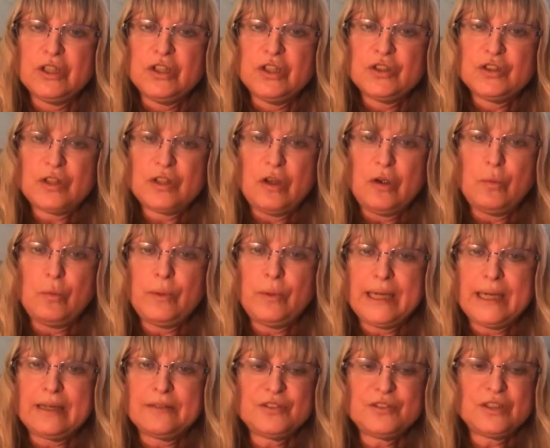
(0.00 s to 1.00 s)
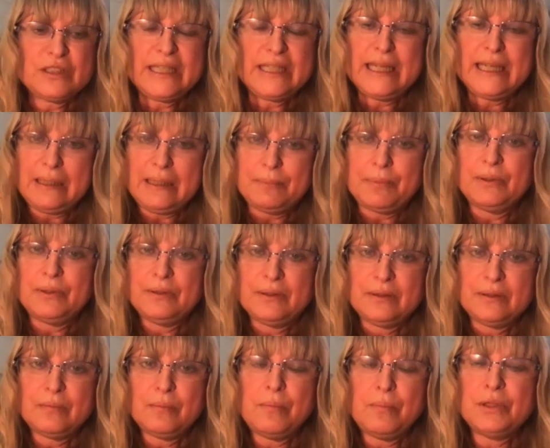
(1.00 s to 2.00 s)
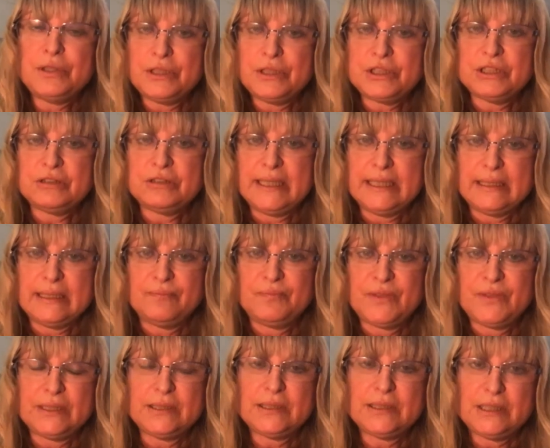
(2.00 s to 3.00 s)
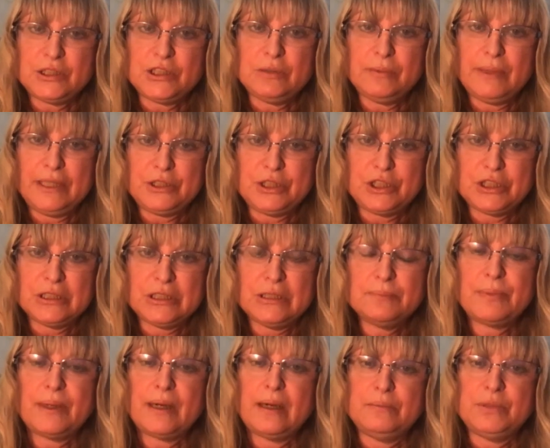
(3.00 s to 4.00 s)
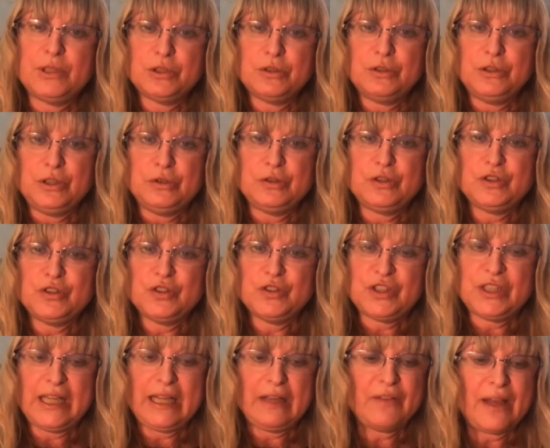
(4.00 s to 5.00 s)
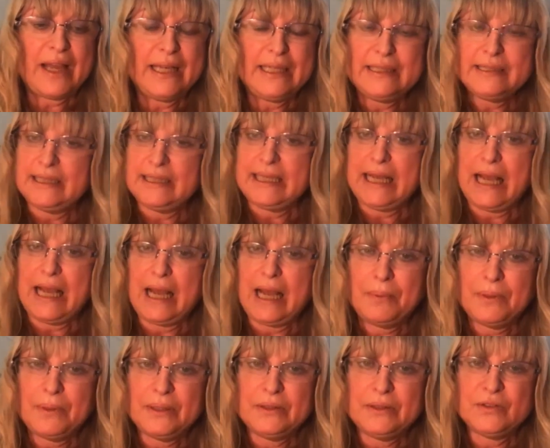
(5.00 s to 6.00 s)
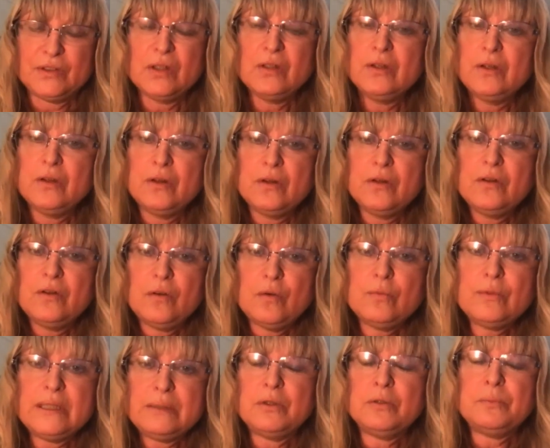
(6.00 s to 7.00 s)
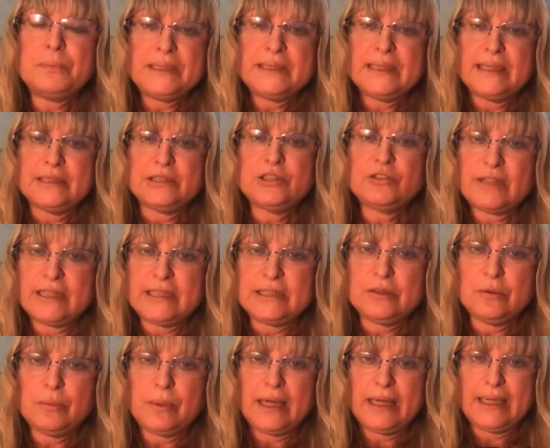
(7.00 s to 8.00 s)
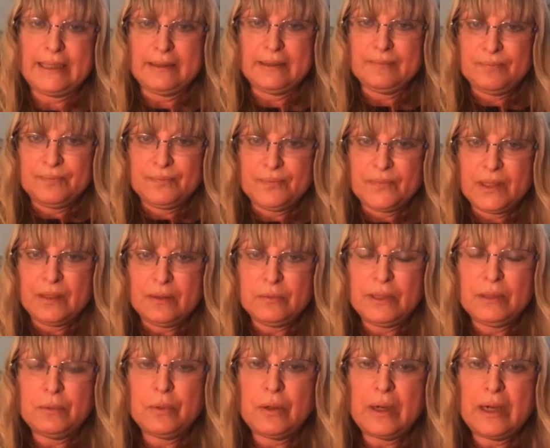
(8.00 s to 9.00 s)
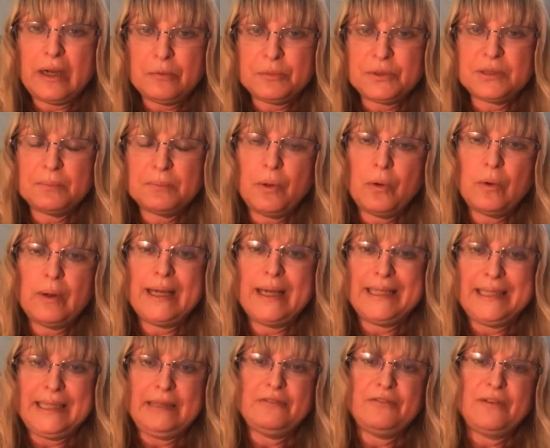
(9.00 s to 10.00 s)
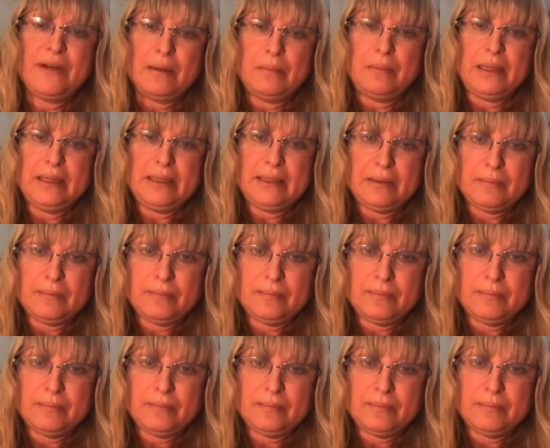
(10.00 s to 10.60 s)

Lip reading: So we have to keep monitoring this situation, but I'm sure you can see if anything happens, we will be there straight away. We will help support any family.